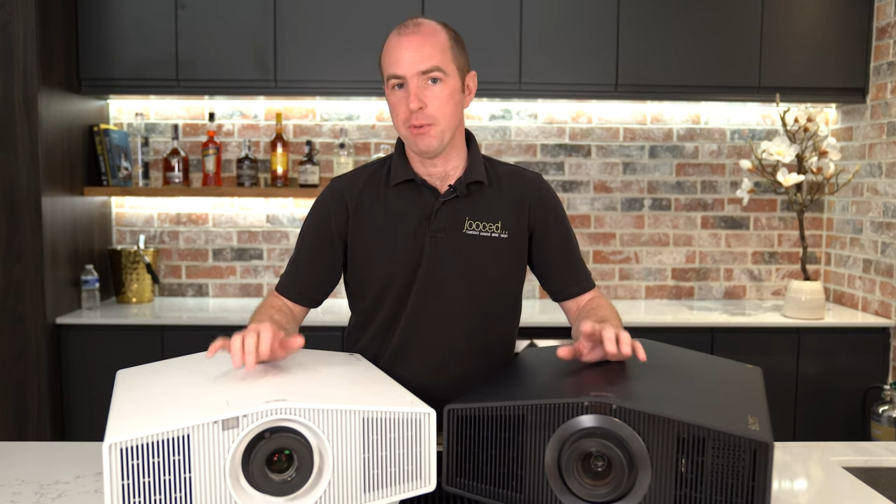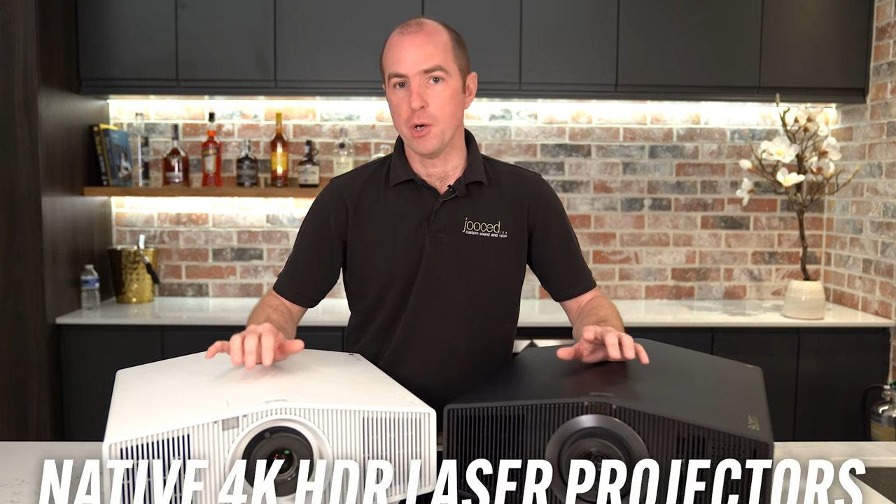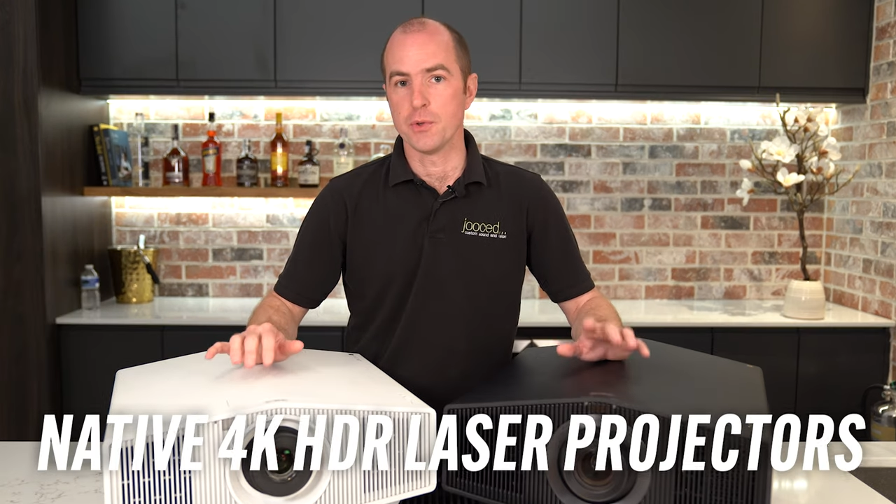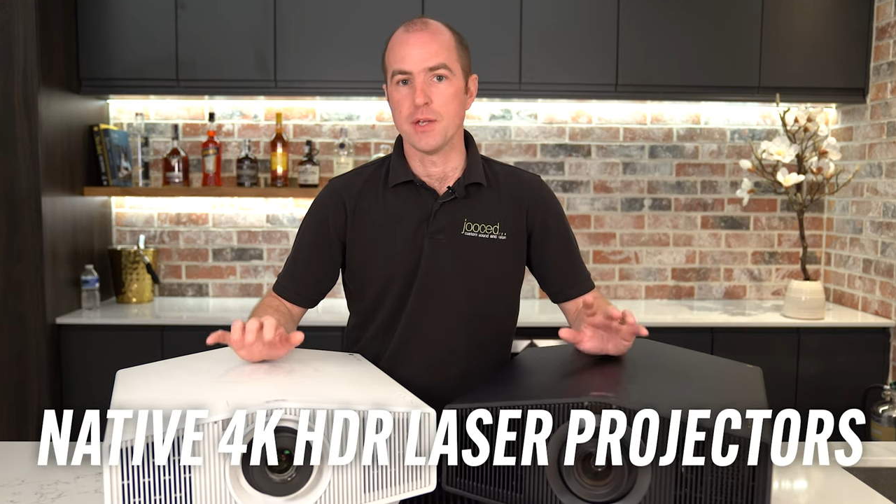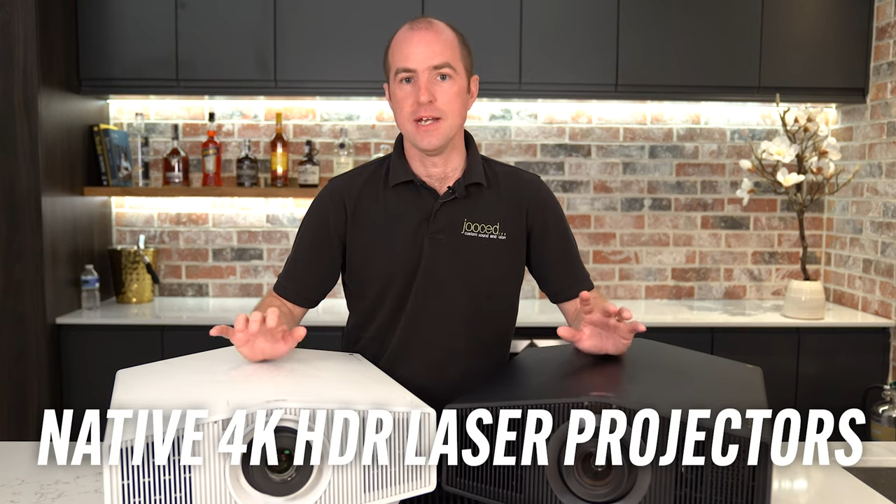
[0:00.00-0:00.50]

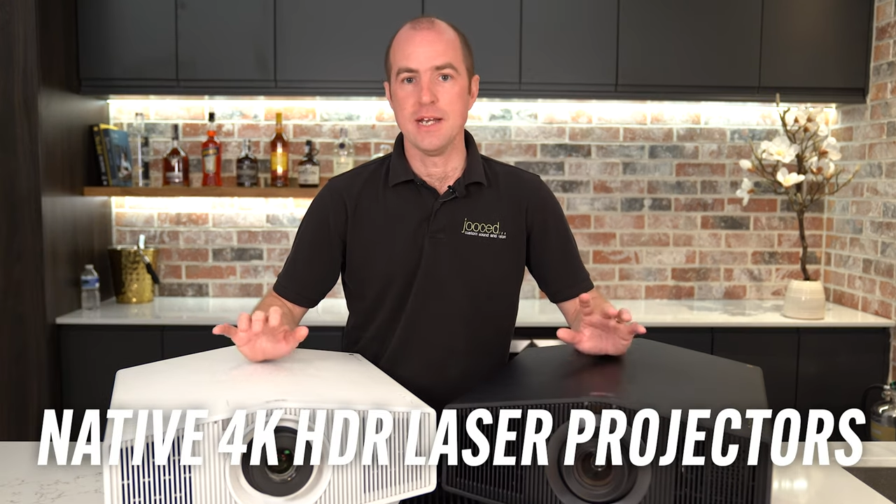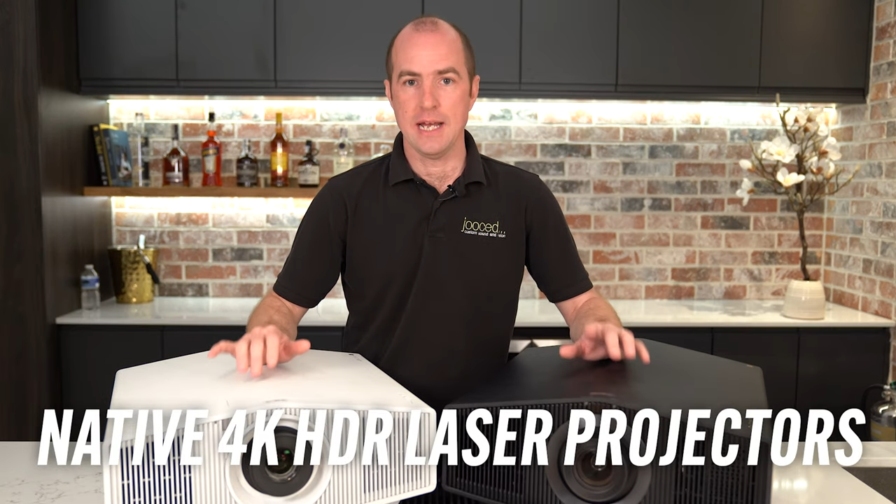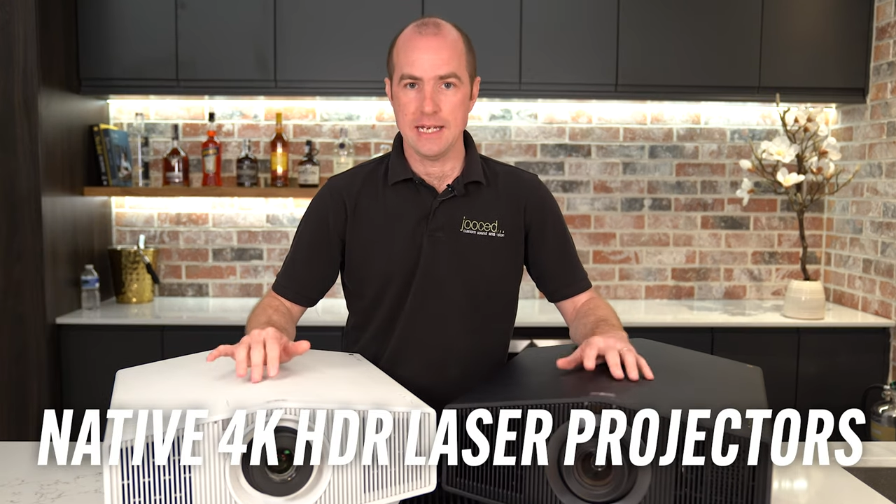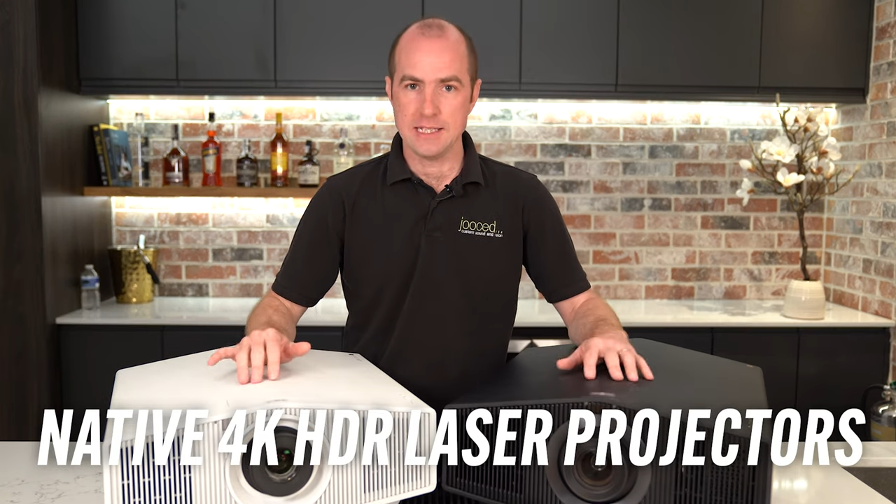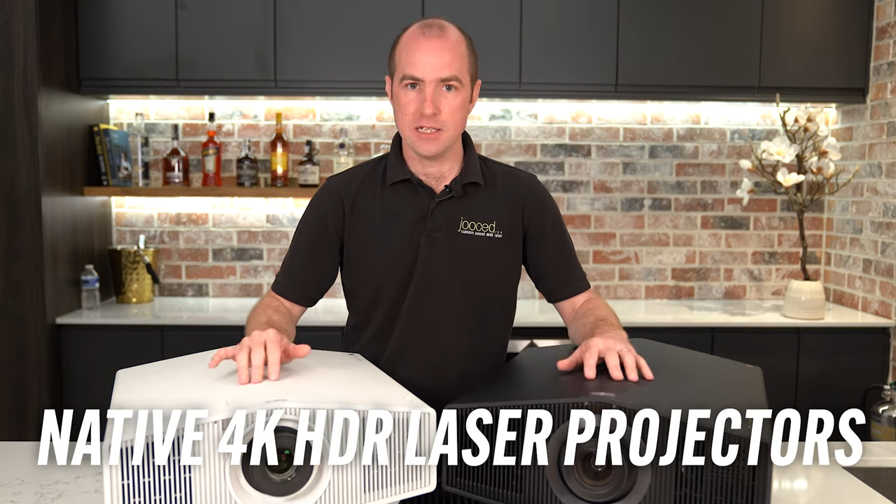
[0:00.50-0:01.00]
both
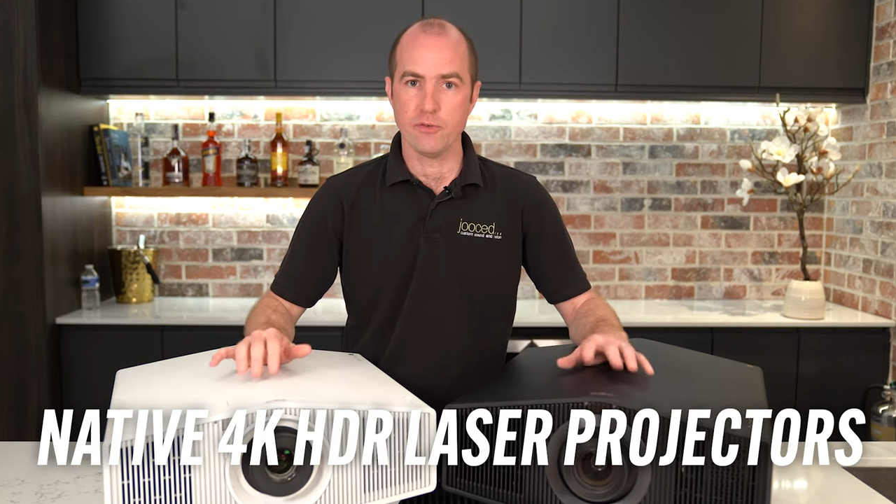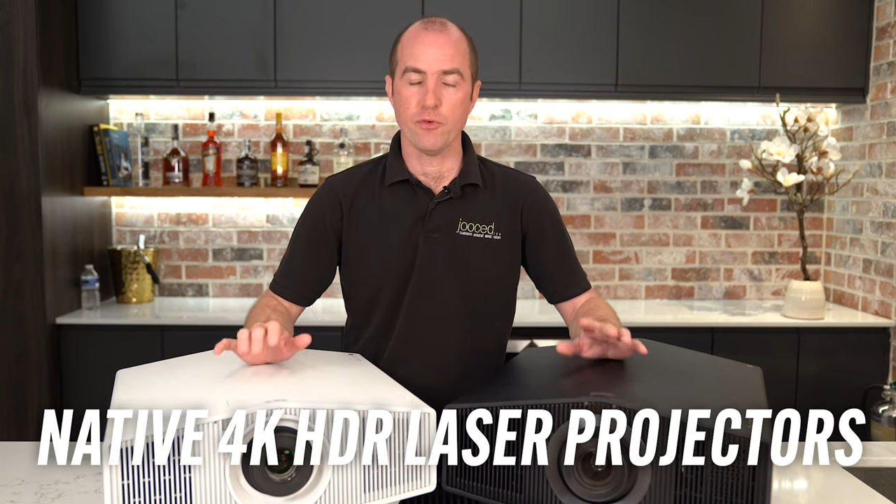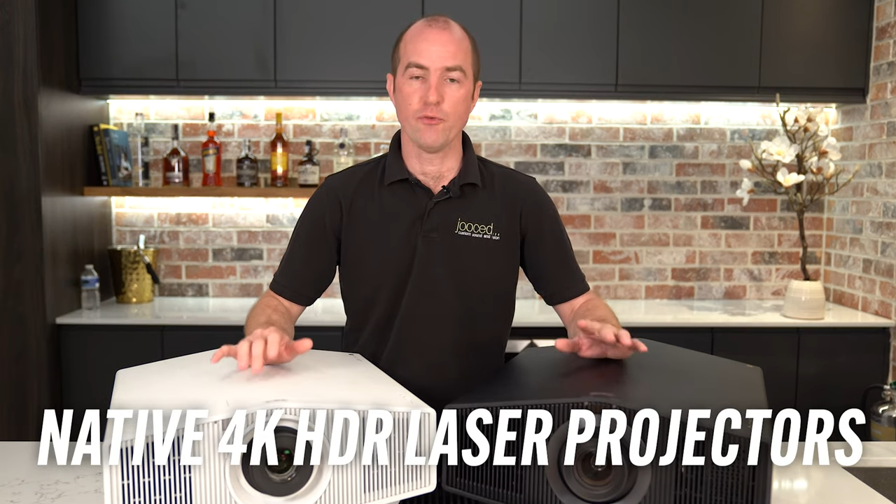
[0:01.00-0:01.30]
native